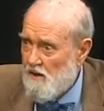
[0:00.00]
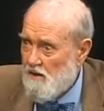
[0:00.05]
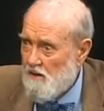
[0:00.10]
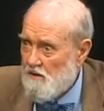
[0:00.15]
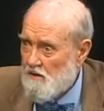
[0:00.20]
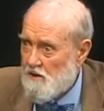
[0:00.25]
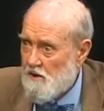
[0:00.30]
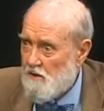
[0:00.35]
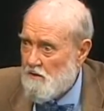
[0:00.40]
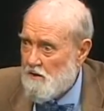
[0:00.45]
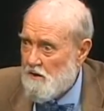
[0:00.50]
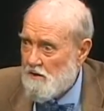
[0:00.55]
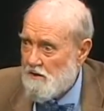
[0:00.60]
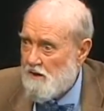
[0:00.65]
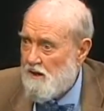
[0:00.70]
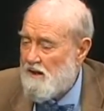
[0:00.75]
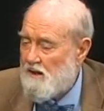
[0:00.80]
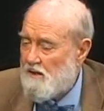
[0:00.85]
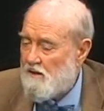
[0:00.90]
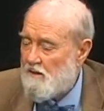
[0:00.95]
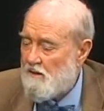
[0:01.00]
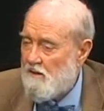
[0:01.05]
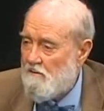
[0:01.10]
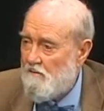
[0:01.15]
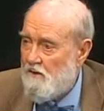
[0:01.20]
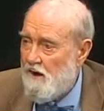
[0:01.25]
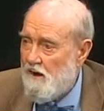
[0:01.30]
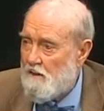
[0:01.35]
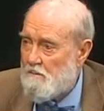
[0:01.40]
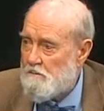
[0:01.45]
so that they can
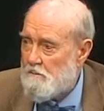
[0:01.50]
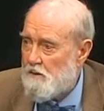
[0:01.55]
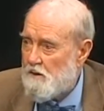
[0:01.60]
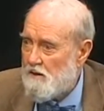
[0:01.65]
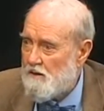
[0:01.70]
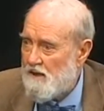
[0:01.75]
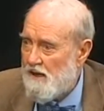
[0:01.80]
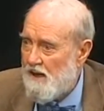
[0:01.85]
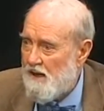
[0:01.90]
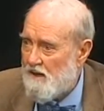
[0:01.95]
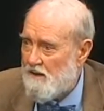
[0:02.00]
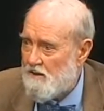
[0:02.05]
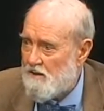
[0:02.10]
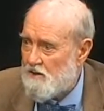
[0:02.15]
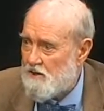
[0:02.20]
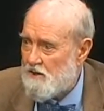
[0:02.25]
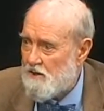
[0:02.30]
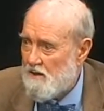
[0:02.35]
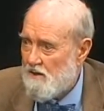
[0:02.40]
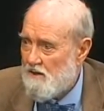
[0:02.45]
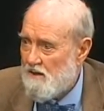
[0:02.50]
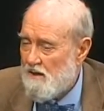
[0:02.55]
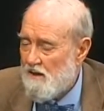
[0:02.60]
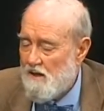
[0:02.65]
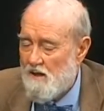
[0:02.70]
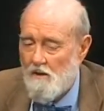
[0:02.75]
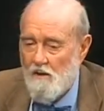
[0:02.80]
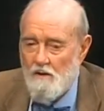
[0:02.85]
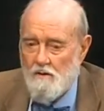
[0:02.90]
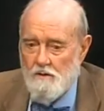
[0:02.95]
develop their talents
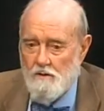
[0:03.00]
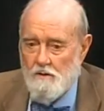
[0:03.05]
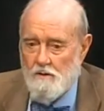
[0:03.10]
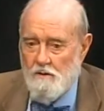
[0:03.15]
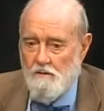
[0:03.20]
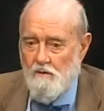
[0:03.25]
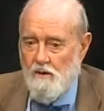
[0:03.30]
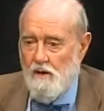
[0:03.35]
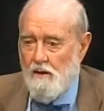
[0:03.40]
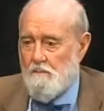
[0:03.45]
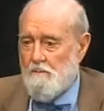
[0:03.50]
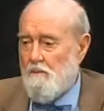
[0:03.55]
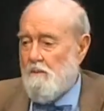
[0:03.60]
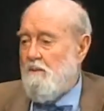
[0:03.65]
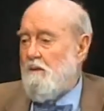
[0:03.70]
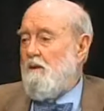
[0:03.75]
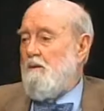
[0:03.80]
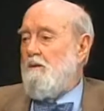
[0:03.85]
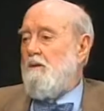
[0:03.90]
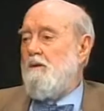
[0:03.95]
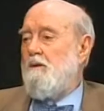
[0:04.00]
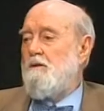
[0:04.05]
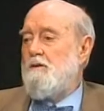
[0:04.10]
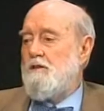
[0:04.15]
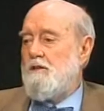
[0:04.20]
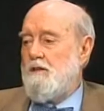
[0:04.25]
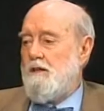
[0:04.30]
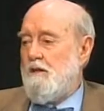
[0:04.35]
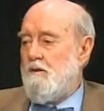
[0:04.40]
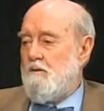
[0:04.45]
and also develop their
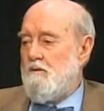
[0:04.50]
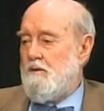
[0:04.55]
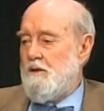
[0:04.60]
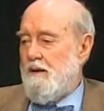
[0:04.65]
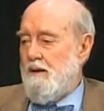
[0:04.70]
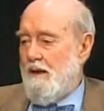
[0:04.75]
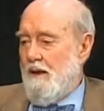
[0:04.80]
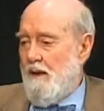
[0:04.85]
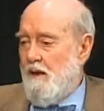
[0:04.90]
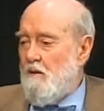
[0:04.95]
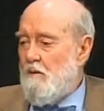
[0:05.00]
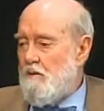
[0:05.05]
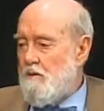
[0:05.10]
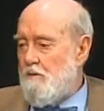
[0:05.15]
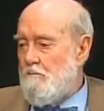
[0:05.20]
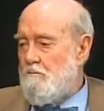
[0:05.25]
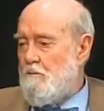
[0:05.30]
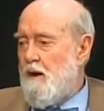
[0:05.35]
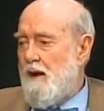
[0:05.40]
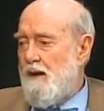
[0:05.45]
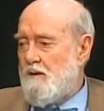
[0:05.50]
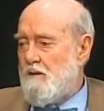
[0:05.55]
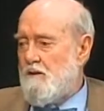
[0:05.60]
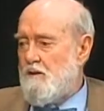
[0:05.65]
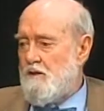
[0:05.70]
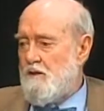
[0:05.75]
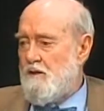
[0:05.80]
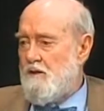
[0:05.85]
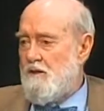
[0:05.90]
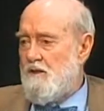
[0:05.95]
skills and health
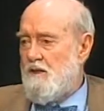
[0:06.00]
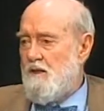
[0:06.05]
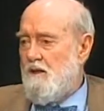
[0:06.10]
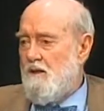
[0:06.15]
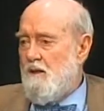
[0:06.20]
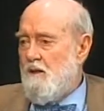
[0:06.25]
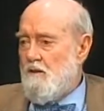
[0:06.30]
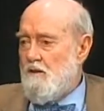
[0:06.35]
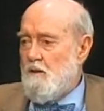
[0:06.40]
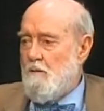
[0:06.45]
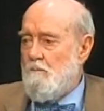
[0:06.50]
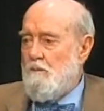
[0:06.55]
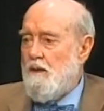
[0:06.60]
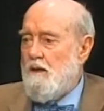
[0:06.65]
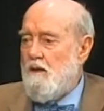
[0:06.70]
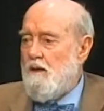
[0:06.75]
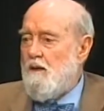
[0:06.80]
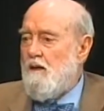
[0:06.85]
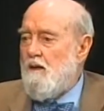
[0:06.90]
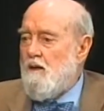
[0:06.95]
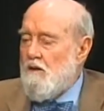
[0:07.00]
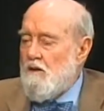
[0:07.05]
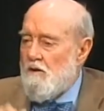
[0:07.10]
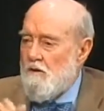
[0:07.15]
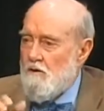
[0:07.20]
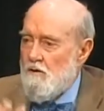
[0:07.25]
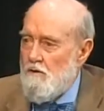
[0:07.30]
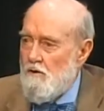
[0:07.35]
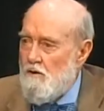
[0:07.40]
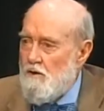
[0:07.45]
practices to be
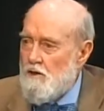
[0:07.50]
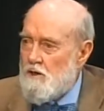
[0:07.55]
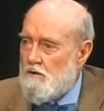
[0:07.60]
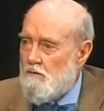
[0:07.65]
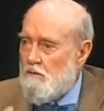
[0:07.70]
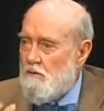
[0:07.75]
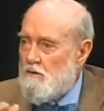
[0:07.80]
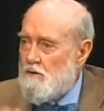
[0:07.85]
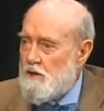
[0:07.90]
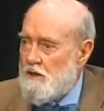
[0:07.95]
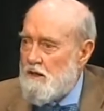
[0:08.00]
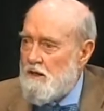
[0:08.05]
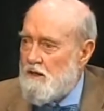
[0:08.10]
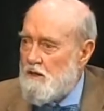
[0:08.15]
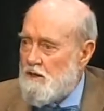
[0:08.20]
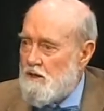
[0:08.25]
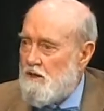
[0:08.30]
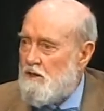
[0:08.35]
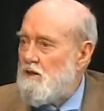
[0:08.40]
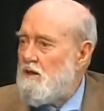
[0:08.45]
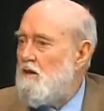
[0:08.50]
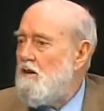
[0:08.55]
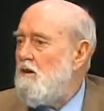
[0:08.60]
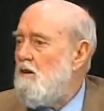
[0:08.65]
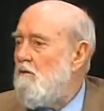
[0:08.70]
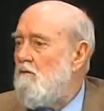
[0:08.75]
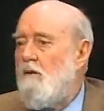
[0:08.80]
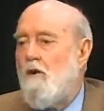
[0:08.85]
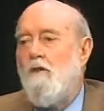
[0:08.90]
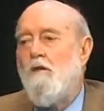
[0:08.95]
useful citizens
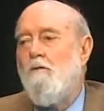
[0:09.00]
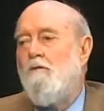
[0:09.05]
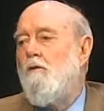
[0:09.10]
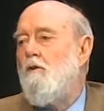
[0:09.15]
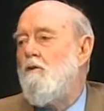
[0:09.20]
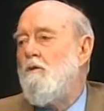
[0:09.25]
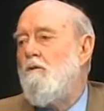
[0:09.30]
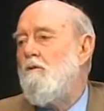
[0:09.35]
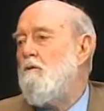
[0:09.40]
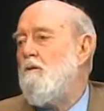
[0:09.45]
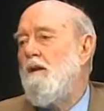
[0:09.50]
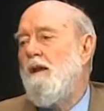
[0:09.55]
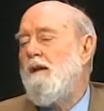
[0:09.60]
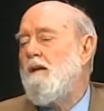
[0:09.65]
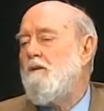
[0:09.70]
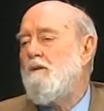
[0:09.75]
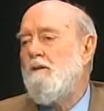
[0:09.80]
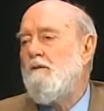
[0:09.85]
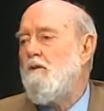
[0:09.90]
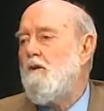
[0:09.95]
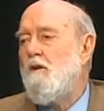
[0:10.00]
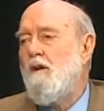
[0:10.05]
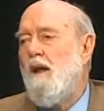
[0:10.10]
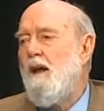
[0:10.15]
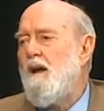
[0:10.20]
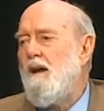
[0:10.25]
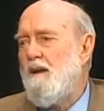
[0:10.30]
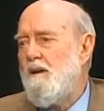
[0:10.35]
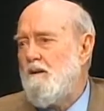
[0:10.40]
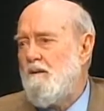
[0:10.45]
for the full length of their
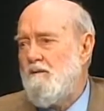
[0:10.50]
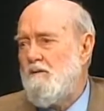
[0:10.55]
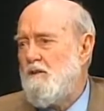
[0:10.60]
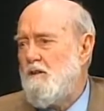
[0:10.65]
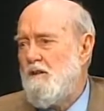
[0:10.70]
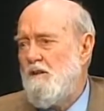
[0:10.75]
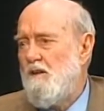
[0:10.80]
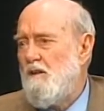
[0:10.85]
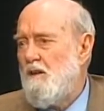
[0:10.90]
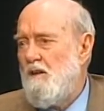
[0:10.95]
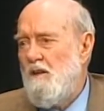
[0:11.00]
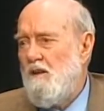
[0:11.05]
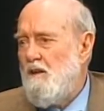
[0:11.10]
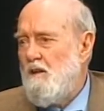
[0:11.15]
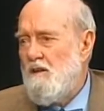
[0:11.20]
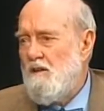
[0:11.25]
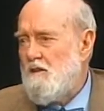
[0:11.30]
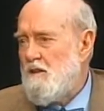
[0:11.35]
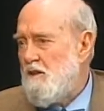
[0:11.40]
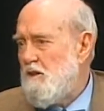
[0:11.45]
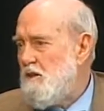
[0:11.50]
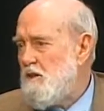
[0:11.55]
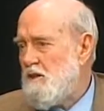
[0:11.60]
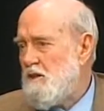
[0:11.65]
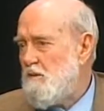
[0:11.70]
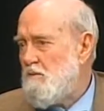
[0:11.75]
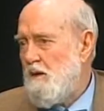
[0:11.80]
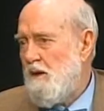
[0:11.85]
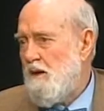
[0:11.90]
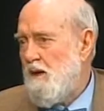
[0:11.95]
lives. See, this is
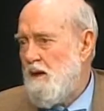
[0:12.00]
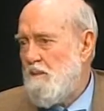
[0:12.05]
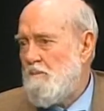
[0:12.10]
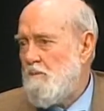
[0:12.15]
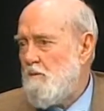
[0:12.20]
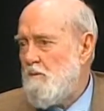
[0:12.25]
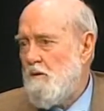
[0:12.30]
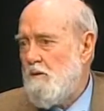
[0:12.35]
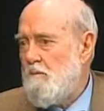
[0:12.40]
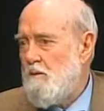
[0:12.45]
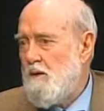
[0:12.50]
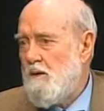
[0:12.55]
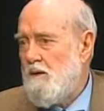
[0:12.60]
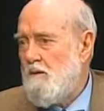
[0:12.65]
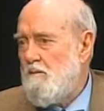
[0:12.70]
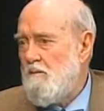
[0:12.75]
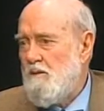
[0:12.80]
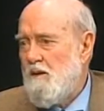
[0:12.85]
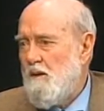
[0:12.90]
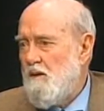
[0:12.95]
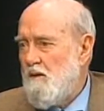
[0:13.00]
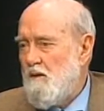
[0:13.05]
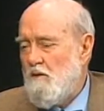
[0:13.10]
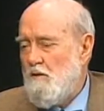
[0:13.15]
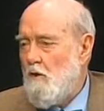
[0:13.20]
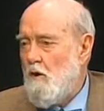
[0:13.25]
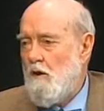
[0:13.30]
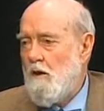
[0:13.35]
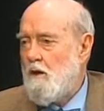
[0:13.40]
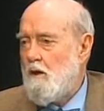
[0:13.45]
what happened with me
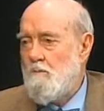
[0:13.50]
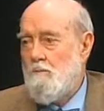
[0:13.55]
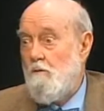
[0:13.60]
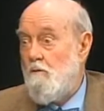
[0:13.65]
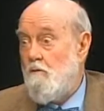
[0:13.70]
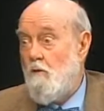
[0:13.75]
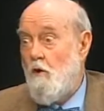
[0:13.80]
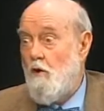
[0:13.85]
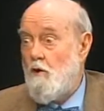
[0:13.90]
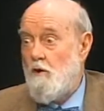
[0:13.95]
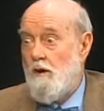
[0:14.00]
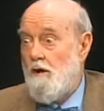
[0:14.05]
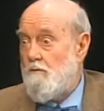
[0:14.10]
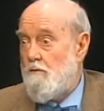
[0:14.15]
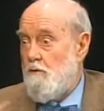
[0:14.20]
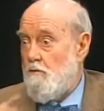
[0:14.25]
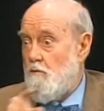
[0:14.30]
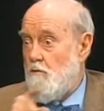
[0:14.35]
growing up in 4 different